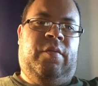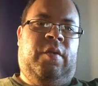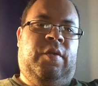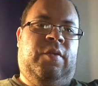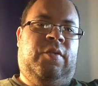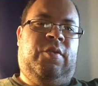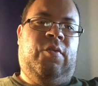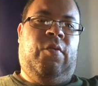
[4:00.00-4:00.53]

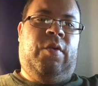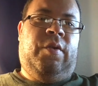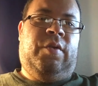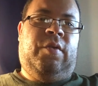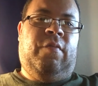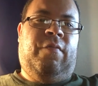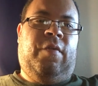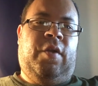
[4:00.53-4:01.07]
The
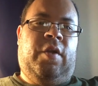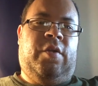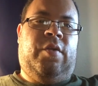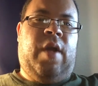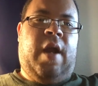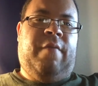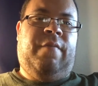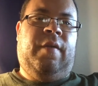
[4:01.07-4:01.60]
source for your
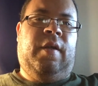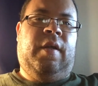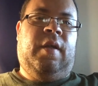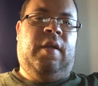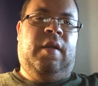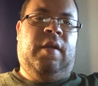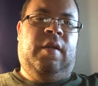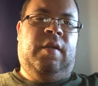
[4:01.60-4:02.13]

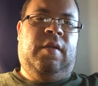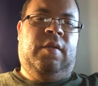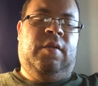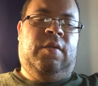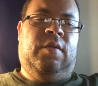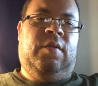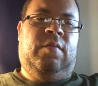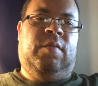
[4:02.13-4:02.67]
traffic
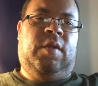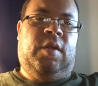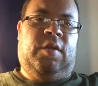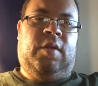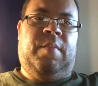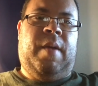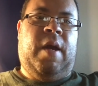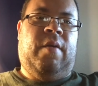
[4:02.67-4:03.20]
is
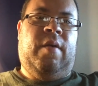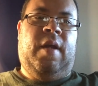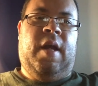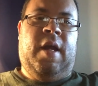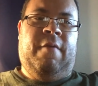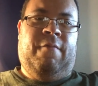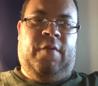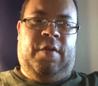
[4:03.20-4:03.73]
just about
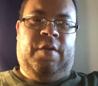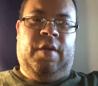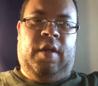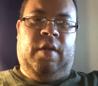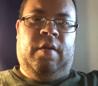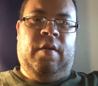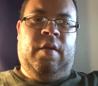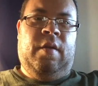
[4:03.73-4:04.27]

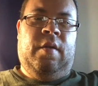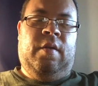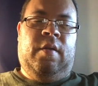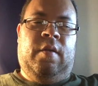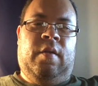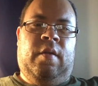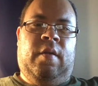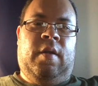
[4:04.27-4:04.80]
everything.
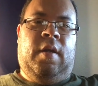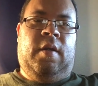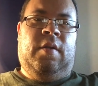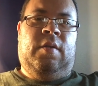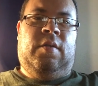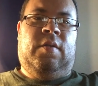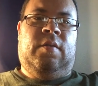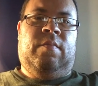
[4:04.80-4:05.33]
And
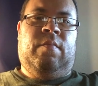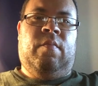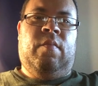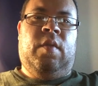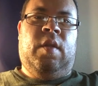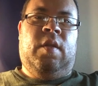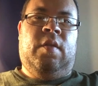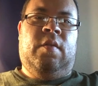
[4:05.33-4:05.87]
it's
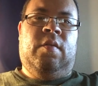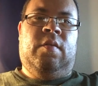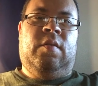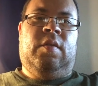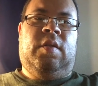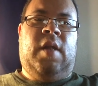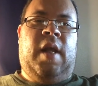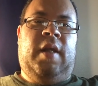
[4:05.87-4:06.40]

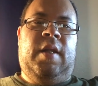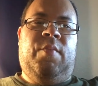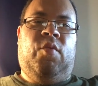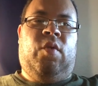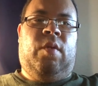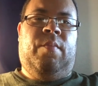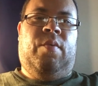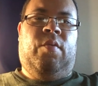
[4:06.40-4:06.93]
slightly
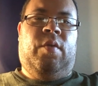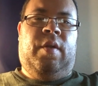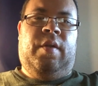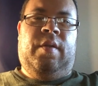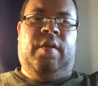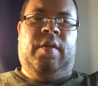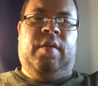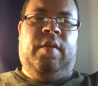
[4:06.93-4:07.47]
more
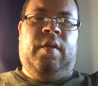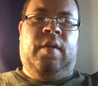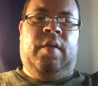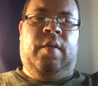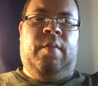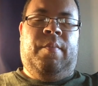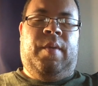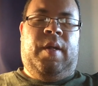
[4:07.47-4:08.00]
important,
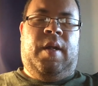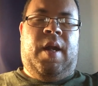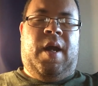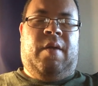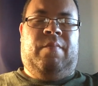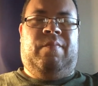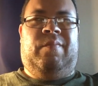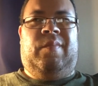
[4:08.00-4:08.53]
but
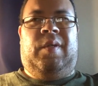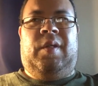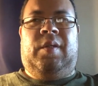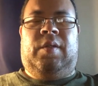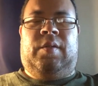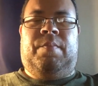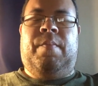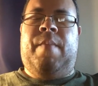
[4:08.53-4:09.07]
not,
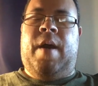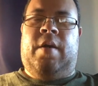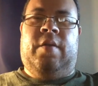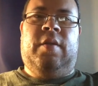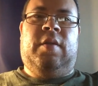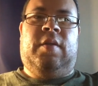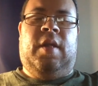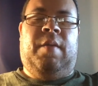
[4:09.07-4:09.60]
it's about
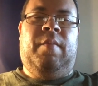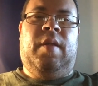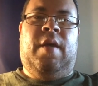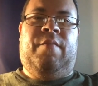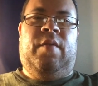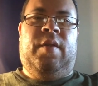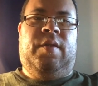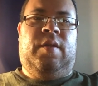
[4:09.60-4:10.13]
on the same
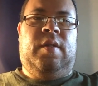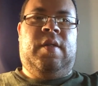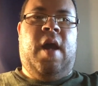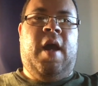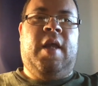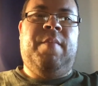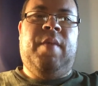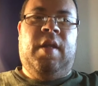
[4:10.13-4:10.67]
level as the
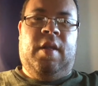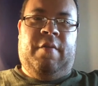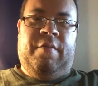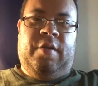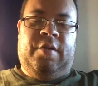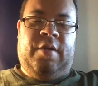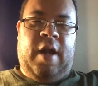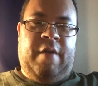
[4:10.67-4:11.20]
timing
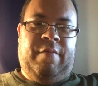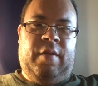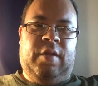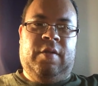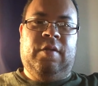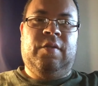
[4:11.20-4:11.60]
of your traffic.